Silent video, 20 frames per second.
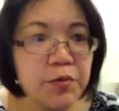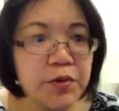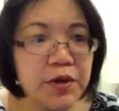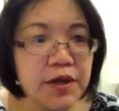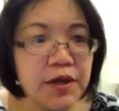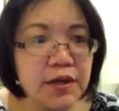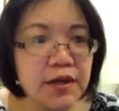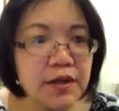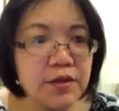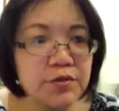
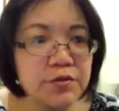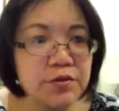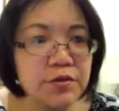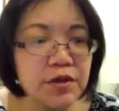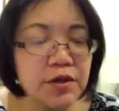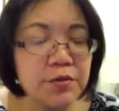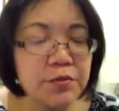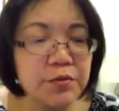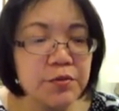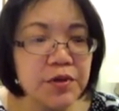We can
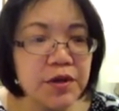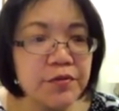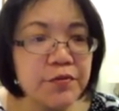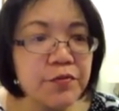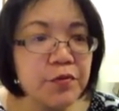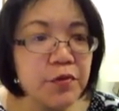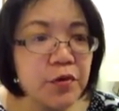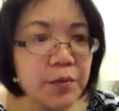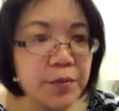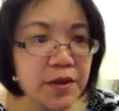actually
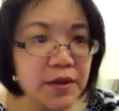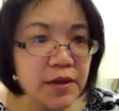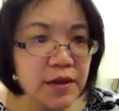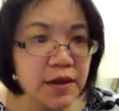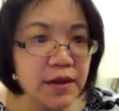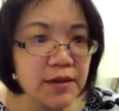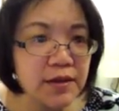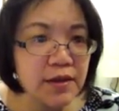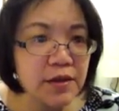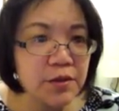
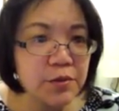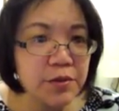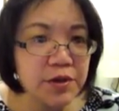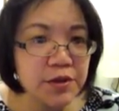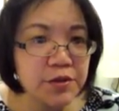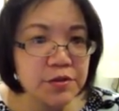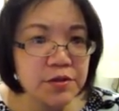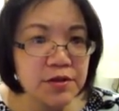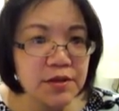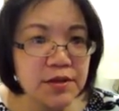reformulate the
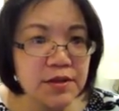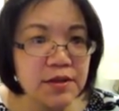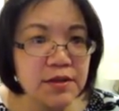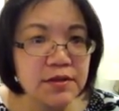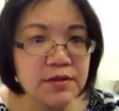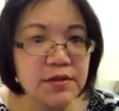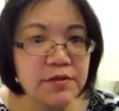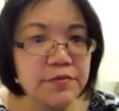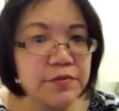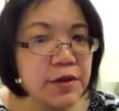equation
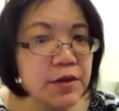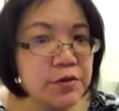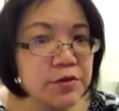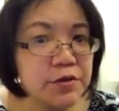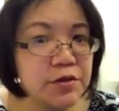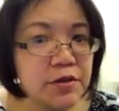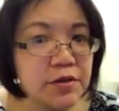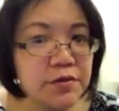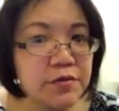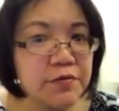as a
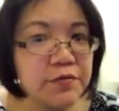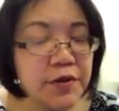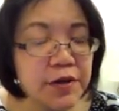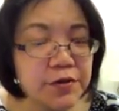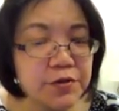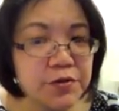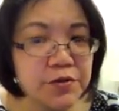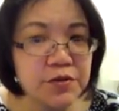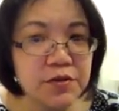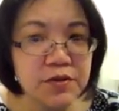function of
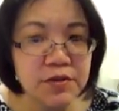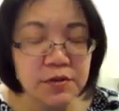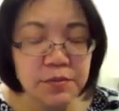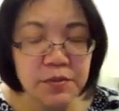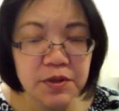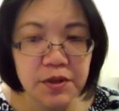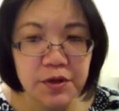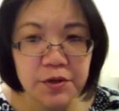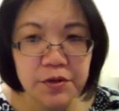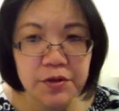vector
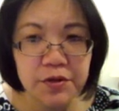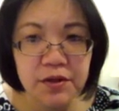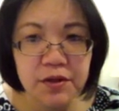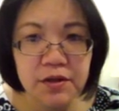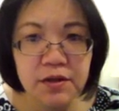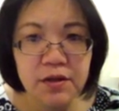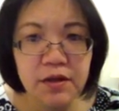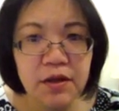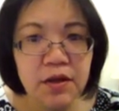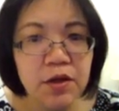
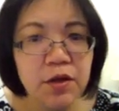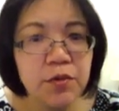similarity.